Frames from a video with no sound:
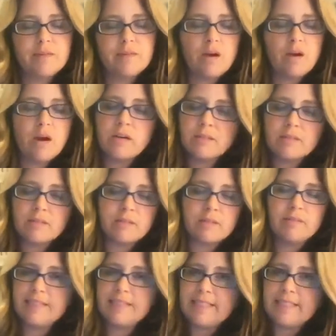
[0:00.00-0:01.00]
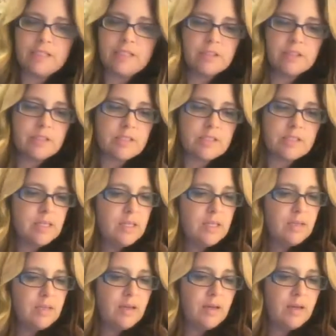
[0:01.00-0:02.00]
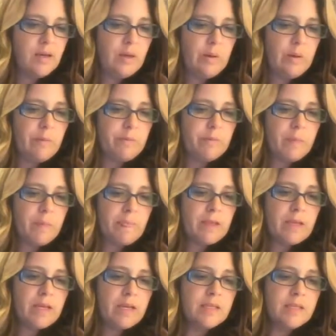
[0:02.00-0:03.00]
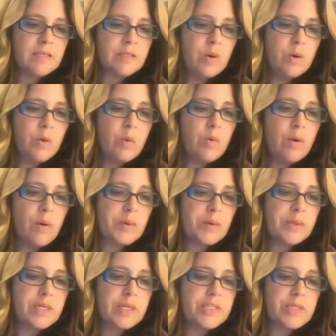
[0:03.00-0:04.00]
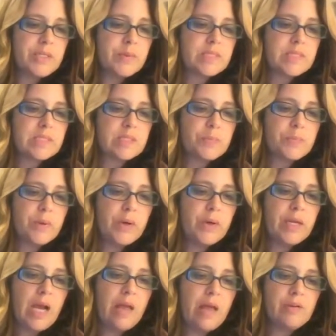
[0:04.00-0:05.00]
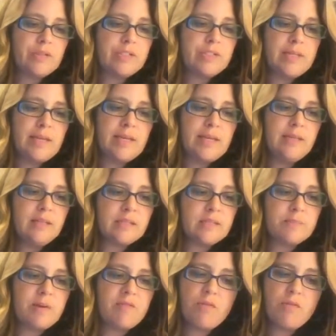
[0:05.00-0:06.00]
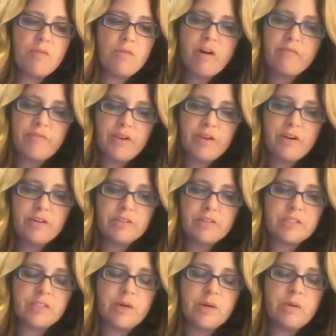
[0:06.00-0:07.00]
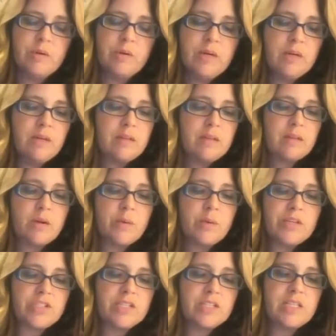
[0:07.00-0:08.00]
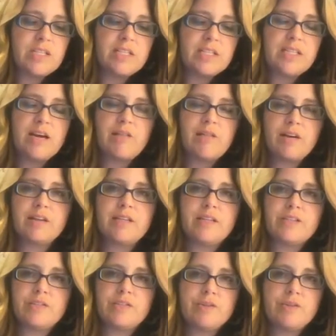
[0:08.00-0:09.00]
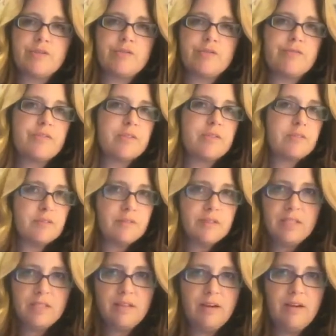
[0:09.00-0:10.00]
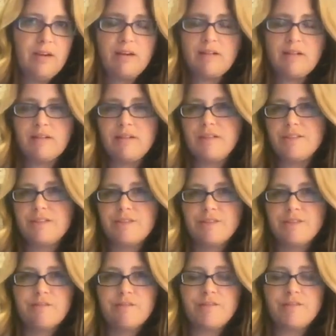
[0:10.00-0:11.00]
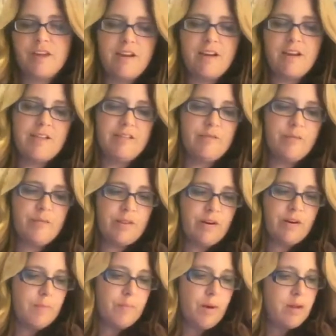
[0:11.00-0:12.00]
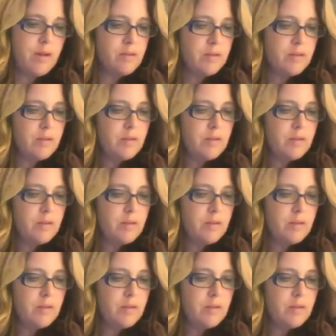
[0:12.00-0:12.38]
hearts, servant leaders. And so what we want to do is to put others' needs before our fears. So the question is, how can I serve Linda? How can I serve Karen with Arbonne?